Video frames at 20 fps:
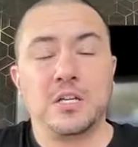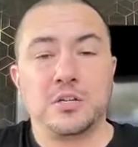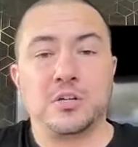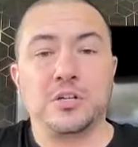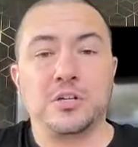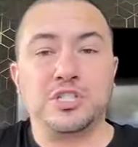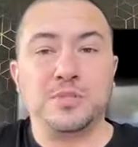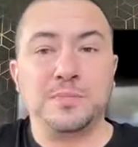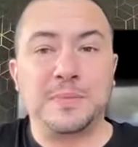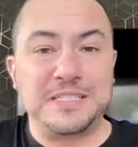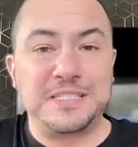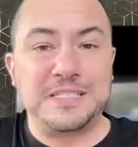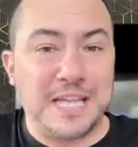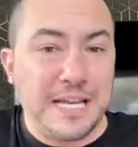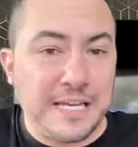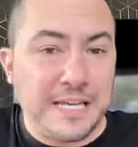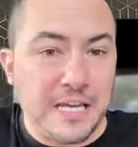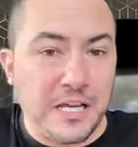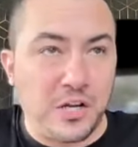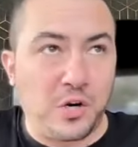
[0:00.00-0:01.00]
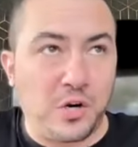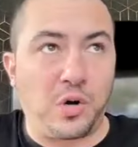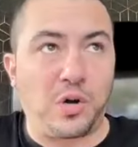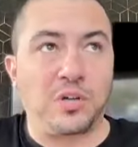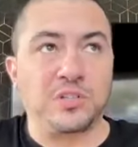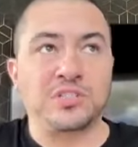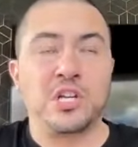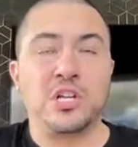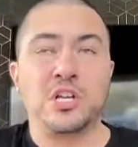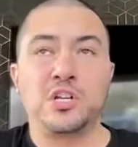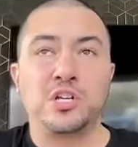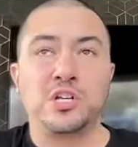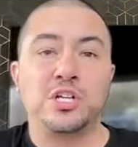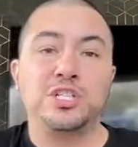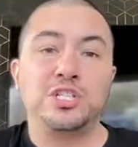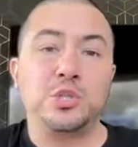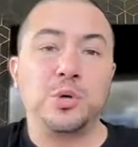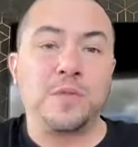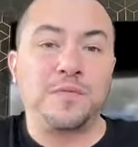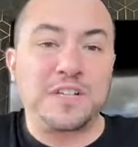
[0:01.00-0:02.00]
Could you be taking calls?
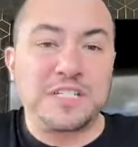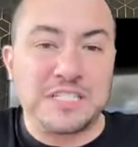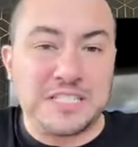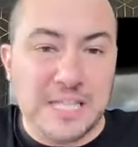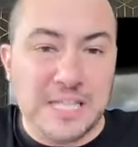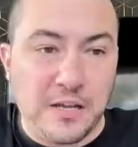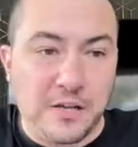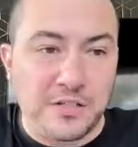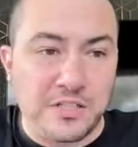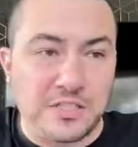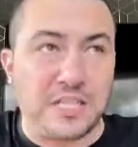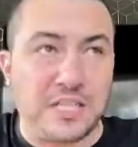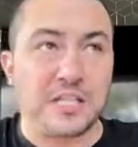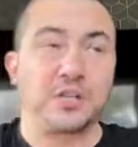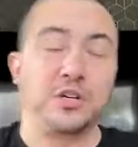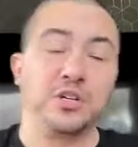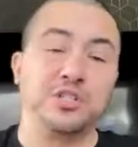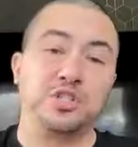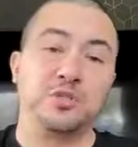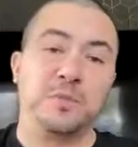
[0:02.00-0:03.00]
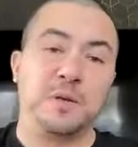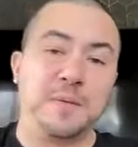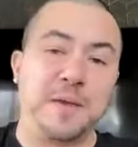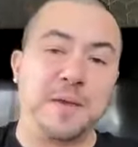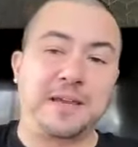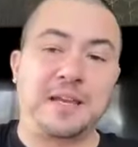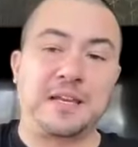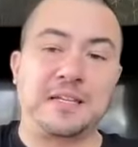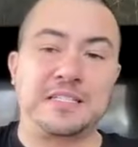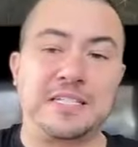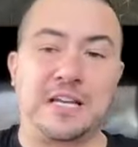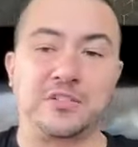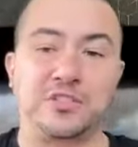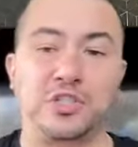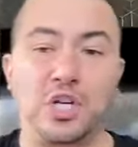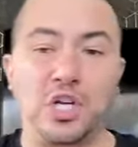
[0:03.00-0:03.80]
Could you have a sales link? Could you be making sales?